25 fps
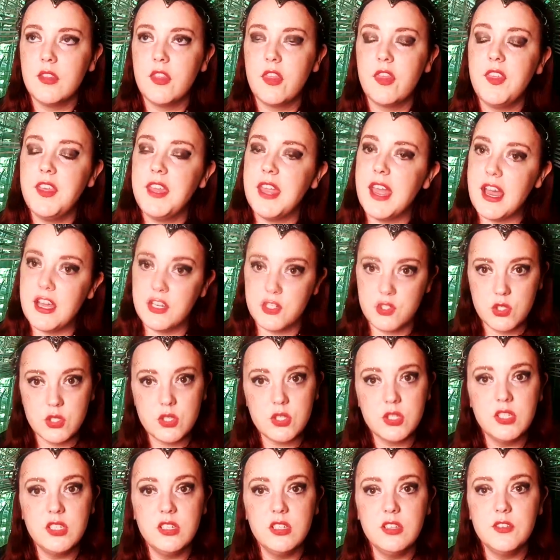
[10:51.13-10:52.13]

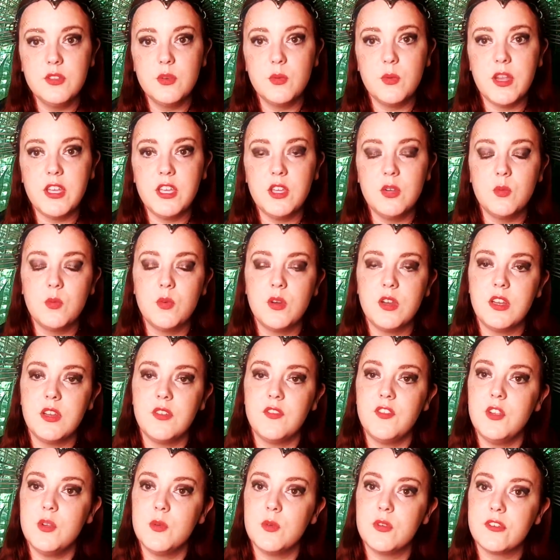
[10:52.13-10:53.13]
theatrical, the way you would
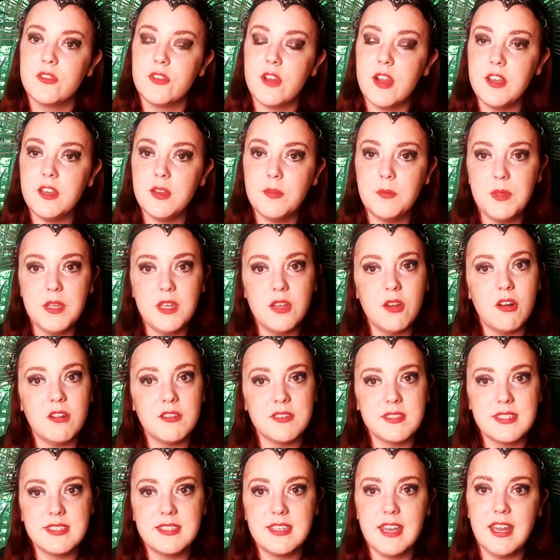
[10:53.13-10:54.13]
if you were trying to be
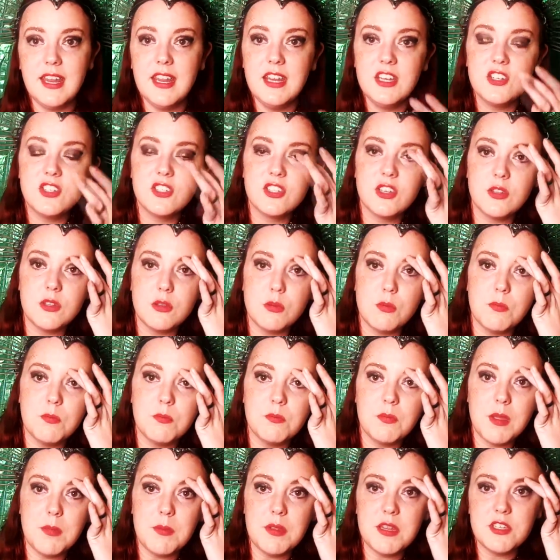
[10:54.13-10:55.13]
on stage, so you
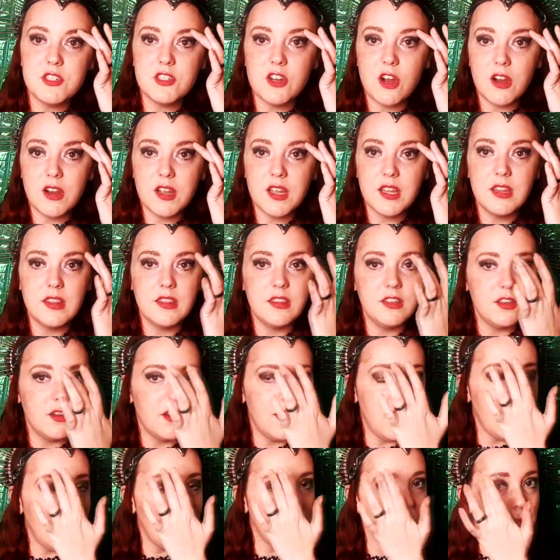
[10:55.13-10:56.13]
maybe darken your
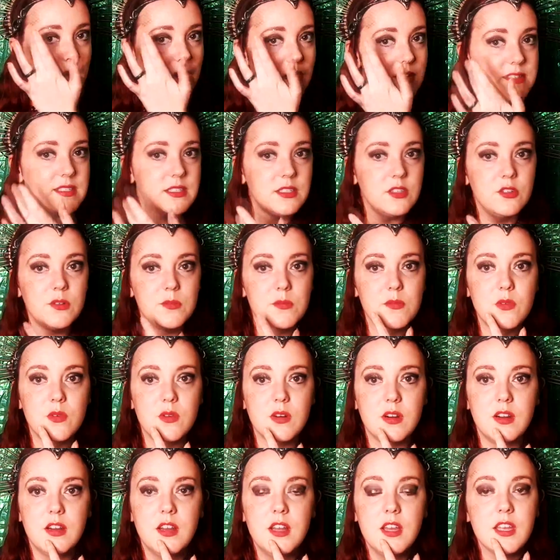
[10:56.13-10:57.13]
eyebrows a little
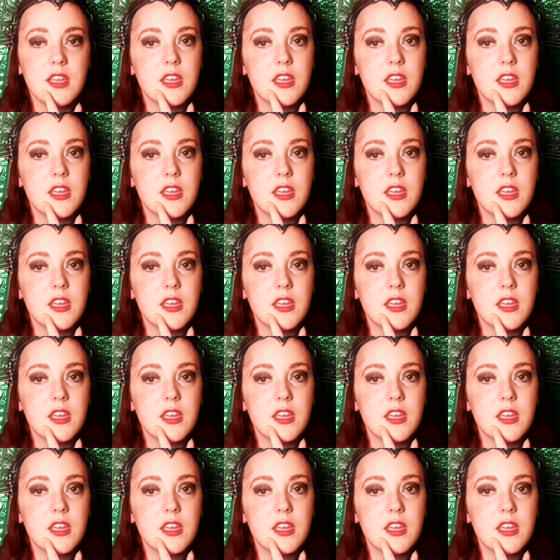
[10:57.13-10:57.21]
more,